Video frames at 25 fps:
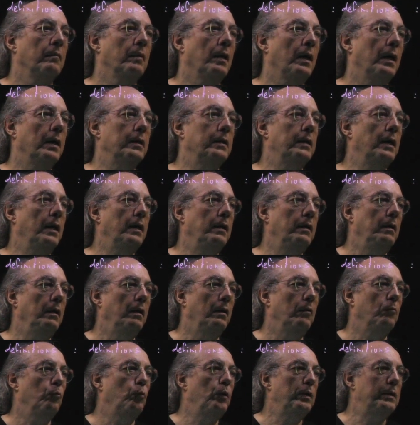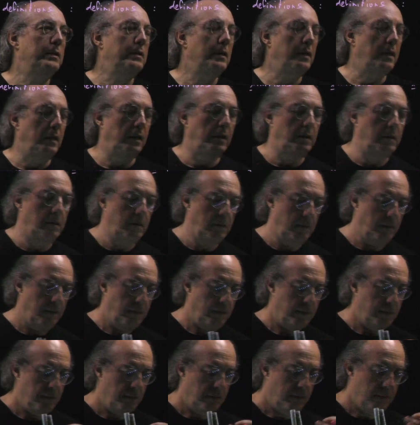and then we take
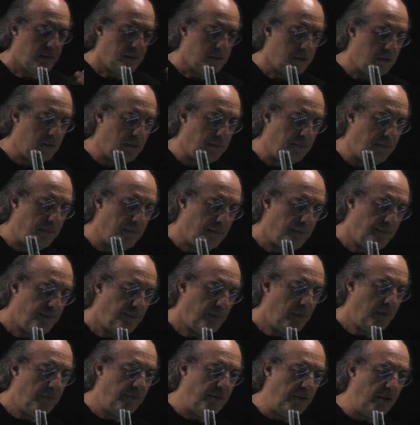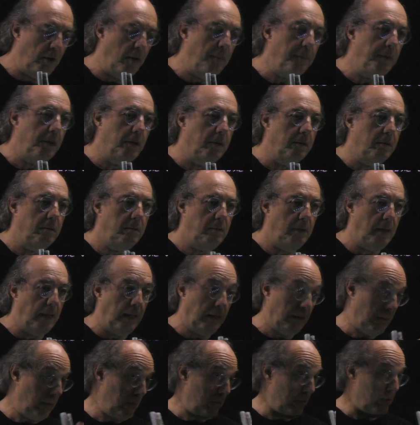some phenomena
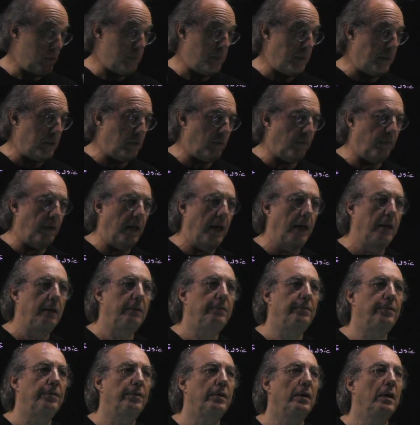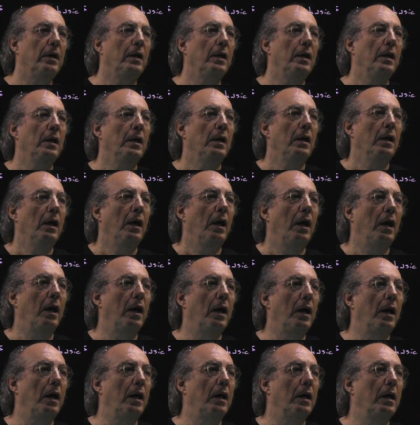like the speed of light
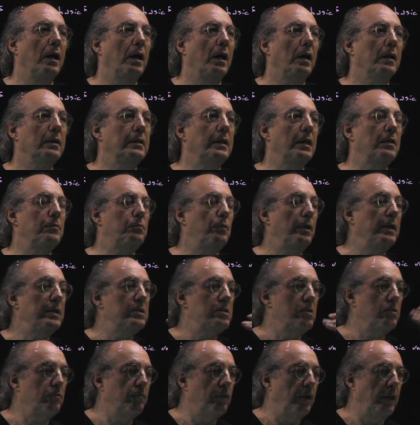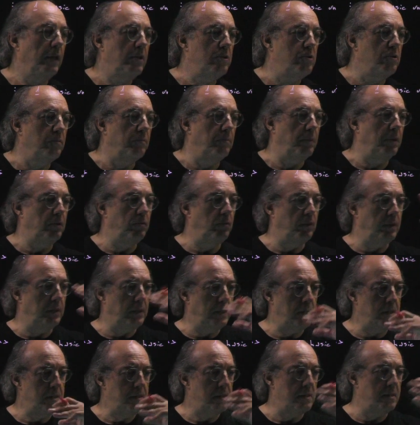that brings a relation between
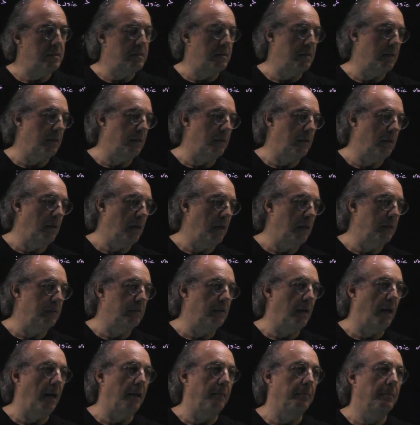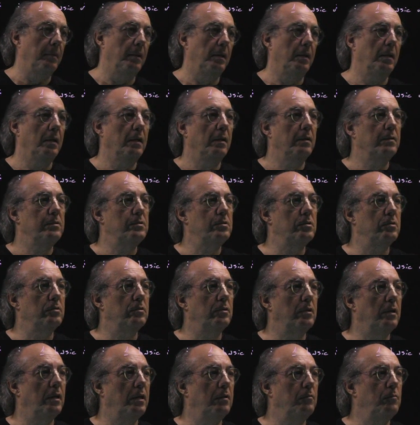distance and time.
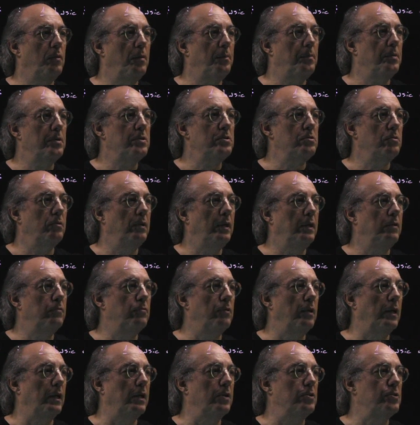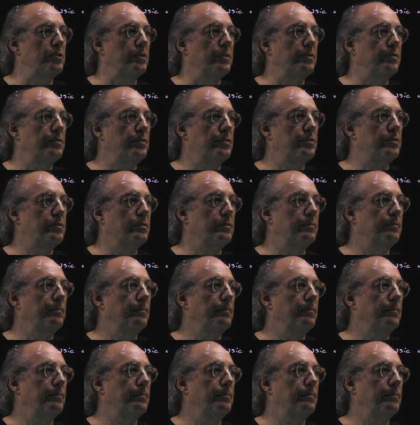So, and we postulate relations.